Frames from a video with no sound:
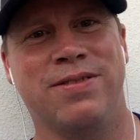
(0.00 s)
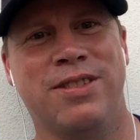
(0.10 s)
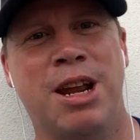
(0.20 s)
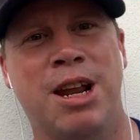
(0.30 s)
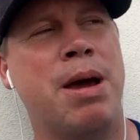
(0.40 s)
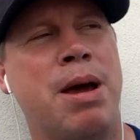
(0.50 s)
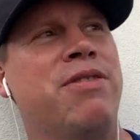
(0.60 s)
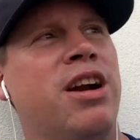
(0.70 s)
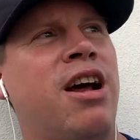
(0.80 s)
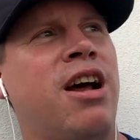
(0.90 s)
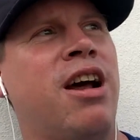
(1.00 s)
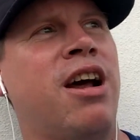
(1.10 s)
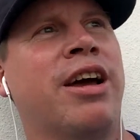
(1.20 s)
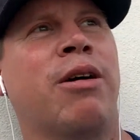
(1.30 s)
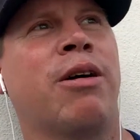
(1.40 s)
And maybe even like
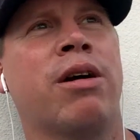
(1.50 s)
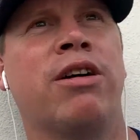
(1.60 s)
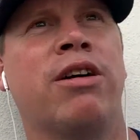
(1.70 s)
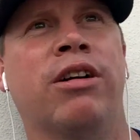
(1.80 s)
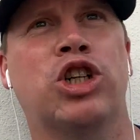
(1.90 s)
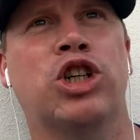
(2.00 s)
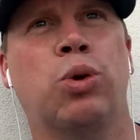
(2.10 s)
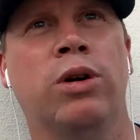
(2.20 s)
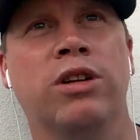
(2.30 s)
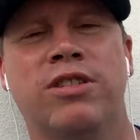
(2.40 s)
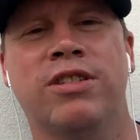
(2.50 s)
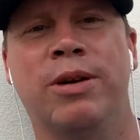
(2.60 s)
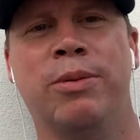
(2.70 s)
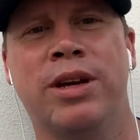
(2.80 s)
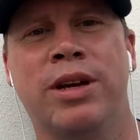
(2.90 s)
one of our little shorts that we